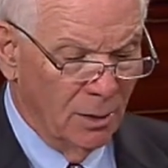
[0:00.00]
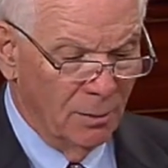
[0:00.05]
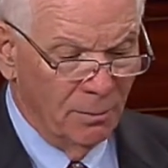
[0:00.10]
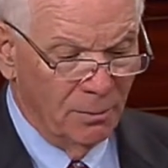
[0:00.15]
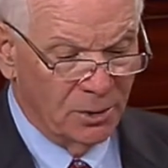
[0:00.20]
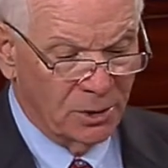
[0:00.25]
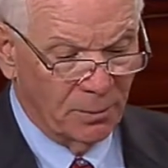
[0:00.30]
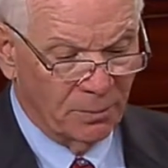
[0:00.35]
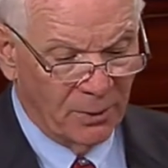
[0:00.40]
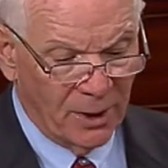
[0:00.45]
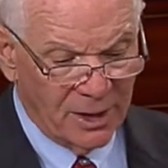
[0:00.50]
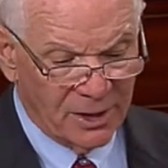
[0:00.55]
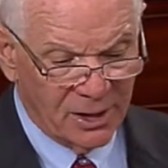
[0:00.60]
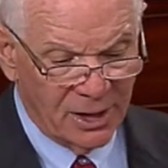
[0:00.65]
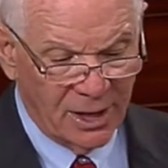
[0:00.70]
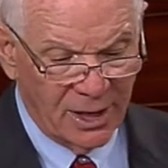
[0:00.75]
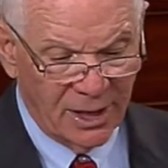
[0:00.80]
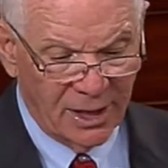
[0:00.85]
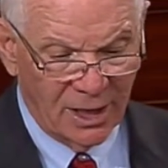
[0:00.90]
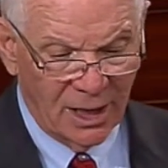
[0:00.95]
Mr.
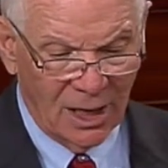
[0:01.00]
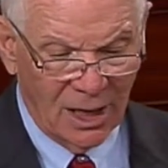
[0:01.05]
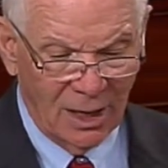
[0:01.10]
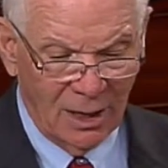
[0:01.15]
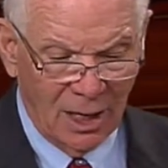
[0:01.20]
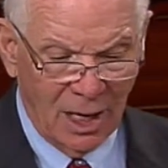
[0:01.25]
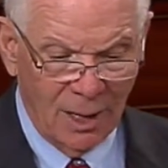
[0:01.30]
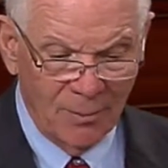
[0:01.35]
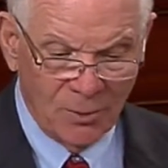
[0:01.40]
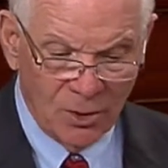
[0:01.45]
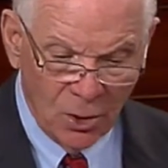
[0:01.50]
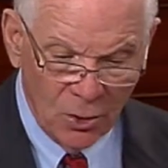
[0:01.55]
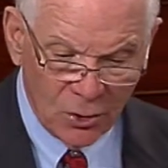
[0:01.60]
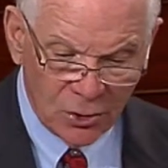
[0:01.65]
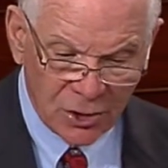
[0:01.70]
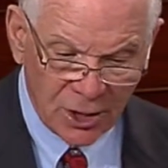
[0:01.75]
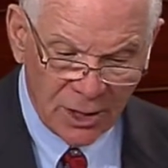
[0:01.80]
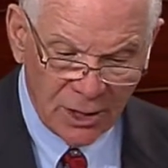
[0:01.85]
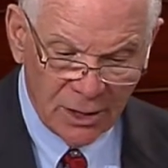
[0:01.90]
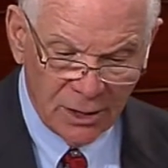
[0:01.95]
President, I'm
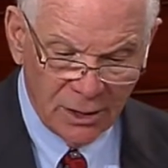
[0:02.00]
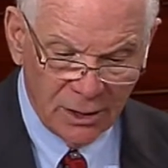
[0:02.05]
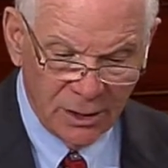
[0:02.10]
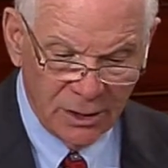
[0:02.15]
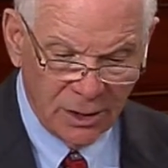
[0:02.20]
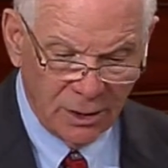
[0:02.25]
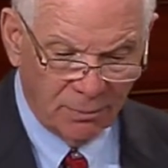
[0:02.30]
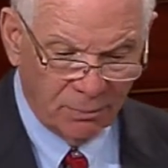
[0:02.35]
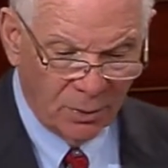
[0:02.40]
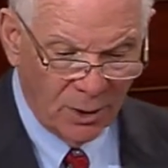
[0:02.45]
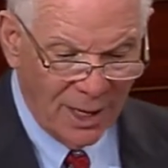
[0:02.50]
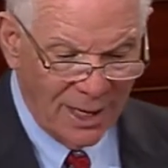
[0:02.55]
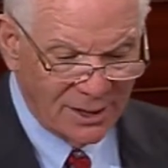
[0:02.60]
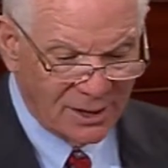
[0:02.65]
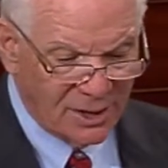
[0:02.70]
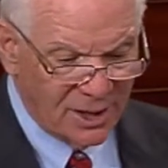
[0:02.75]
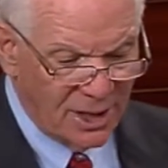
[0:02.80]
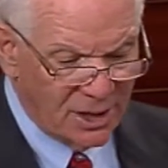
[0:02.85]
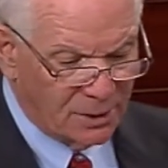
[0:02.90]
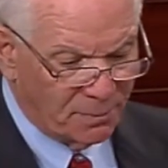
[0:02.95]
using the process